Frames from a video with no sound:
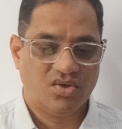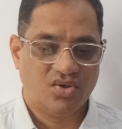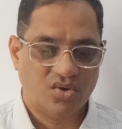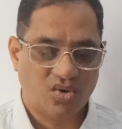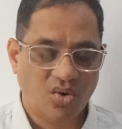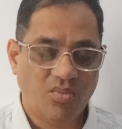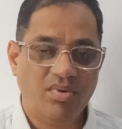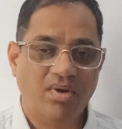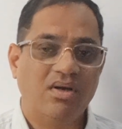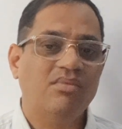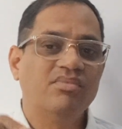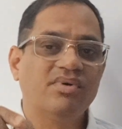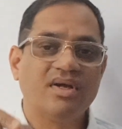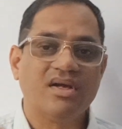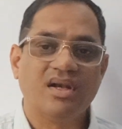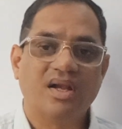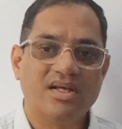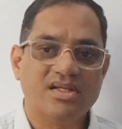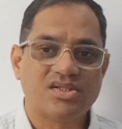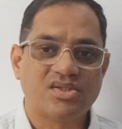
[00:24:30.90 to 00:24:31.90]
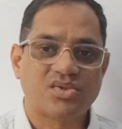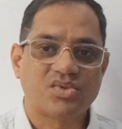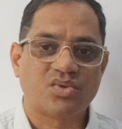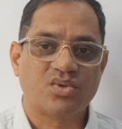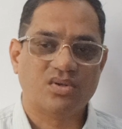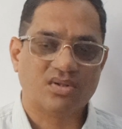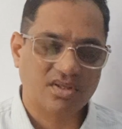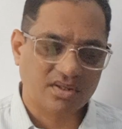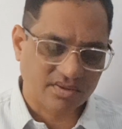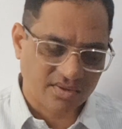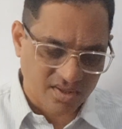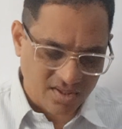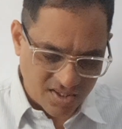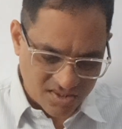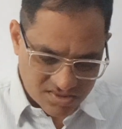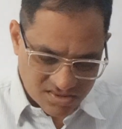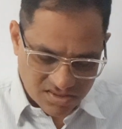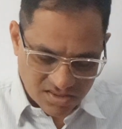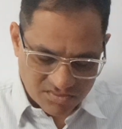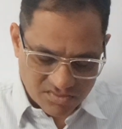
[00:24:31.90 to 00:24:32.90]
who become realized soul, they
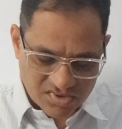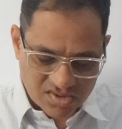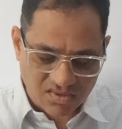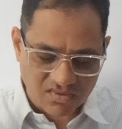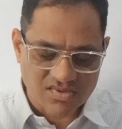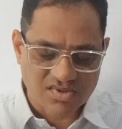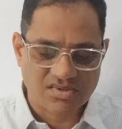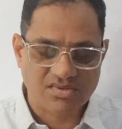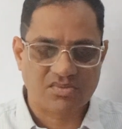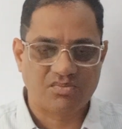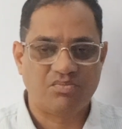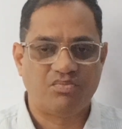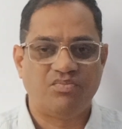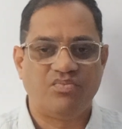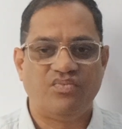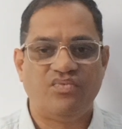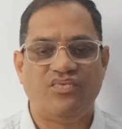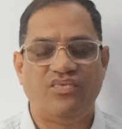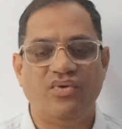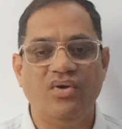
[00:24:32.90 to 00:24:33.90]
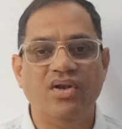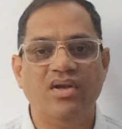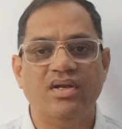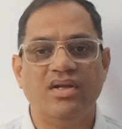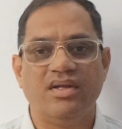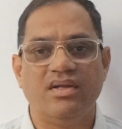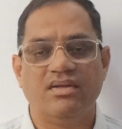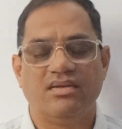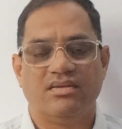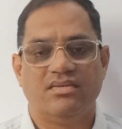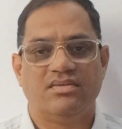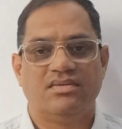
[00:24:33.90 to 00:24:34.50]
realize themselves fully.